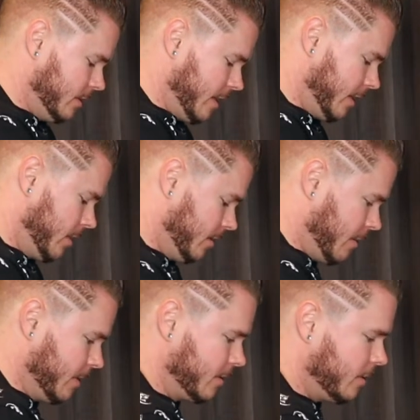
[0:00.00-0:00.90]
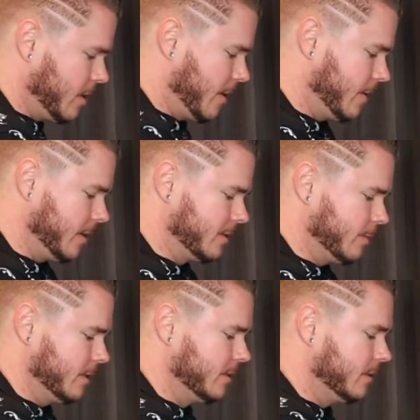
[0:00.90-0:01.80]
like lemons are not that
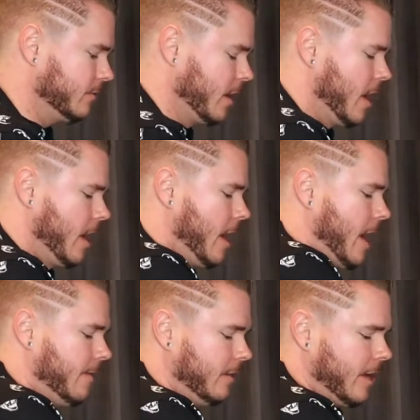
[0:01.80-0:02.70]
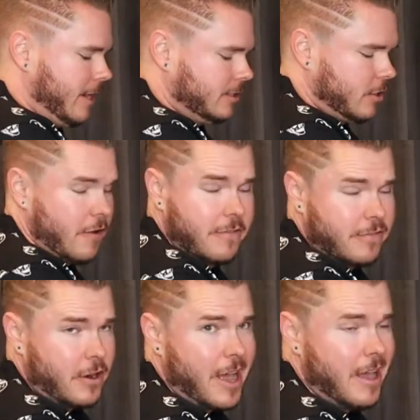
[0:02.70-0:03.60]
expensive and they last
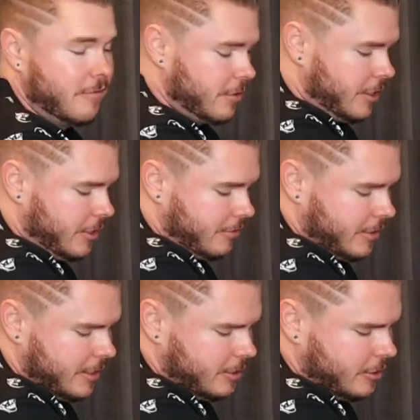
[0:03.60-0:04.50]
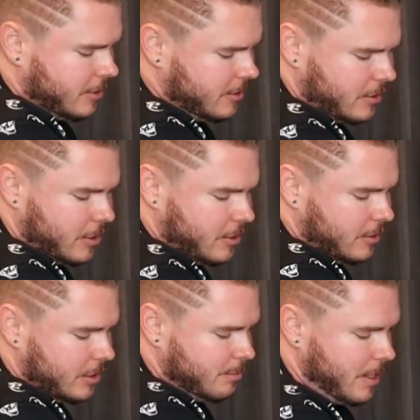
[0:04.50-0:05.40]
forever in your fridge. So
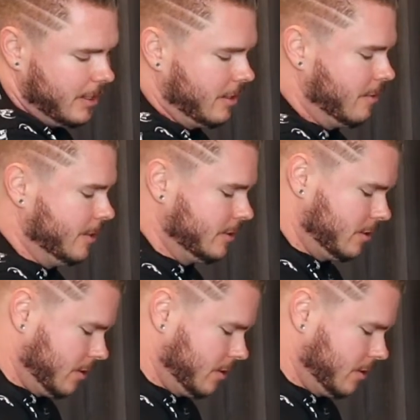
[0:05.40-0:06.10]
just buy the lemons.